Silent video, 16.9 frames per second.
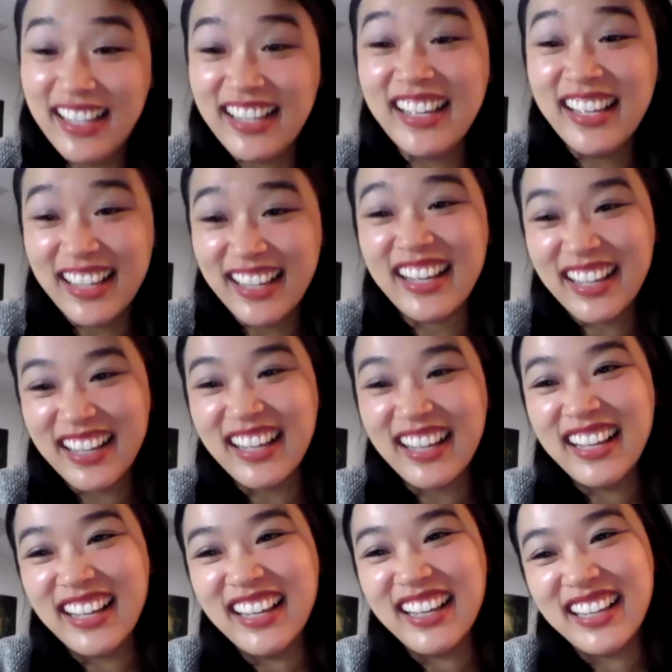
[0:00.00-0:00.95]
grateful that you
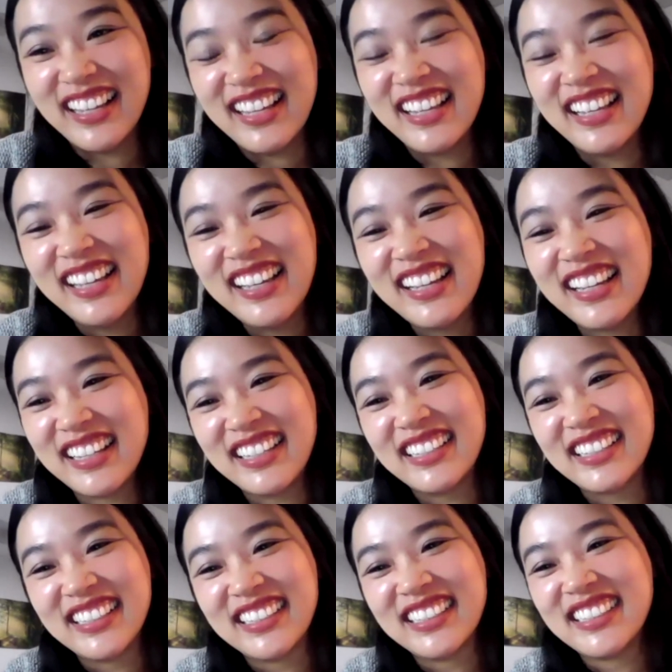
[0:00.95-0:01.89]
did
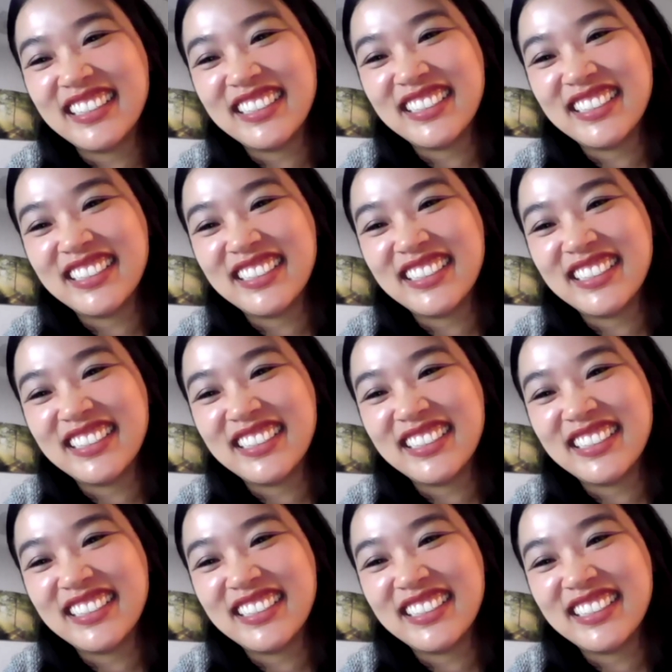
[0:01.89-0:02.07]
because,